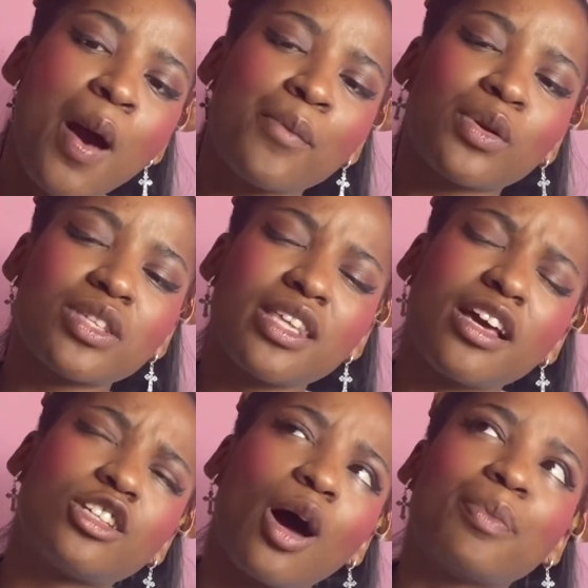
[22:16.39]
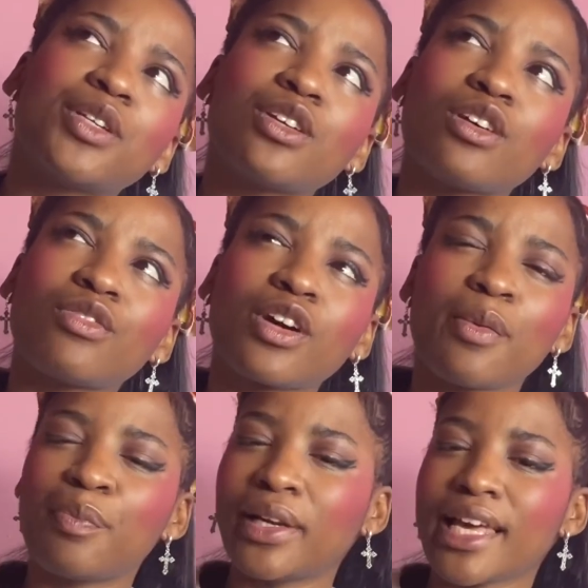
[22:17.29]
but also the adoption of
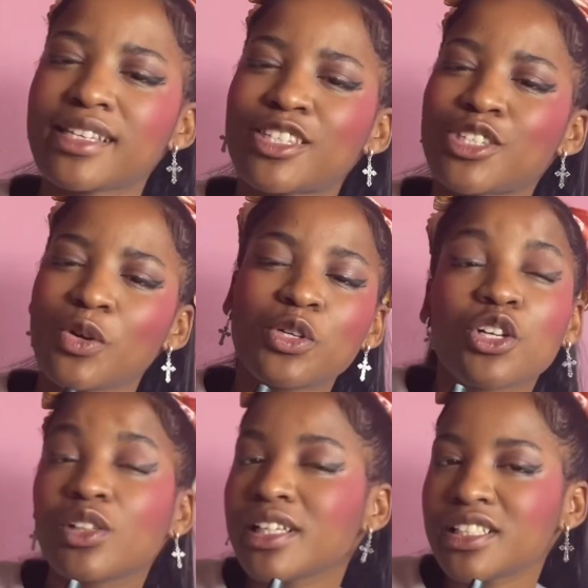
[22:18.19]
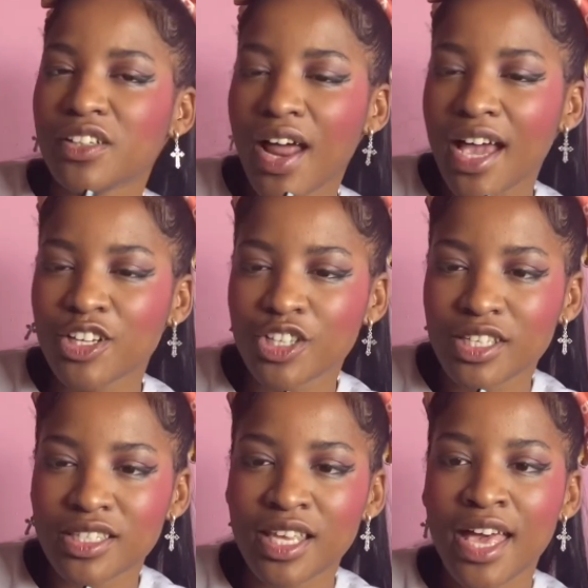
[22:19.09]
complex social
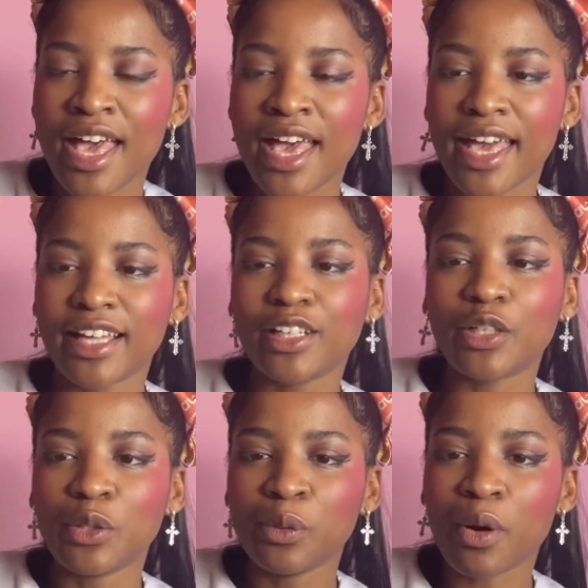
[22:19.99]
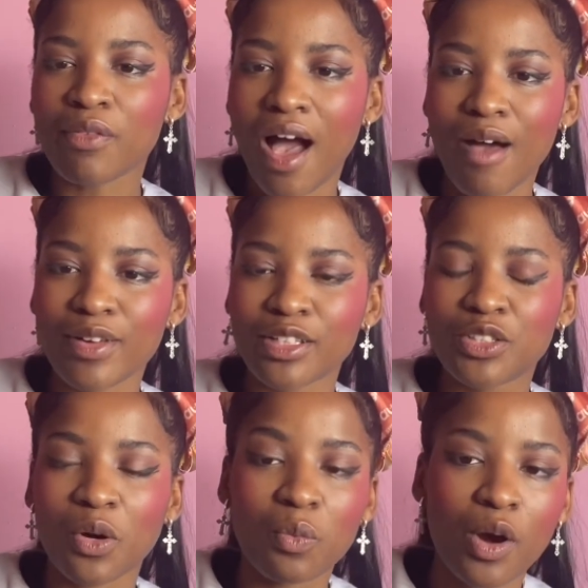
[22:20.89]
interactions in lieu of having
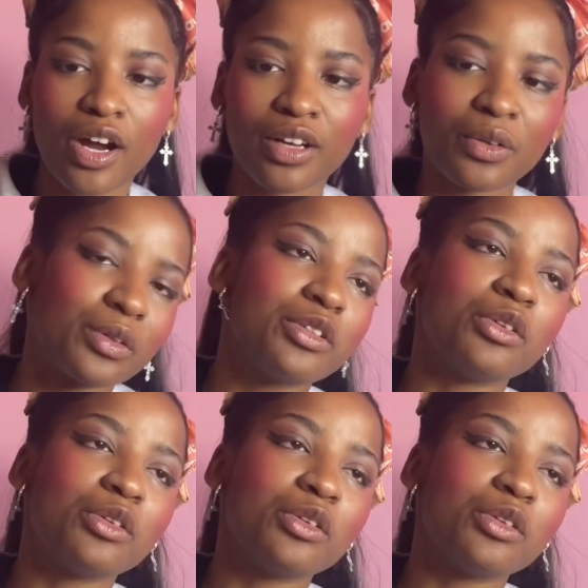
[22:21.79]
to work or,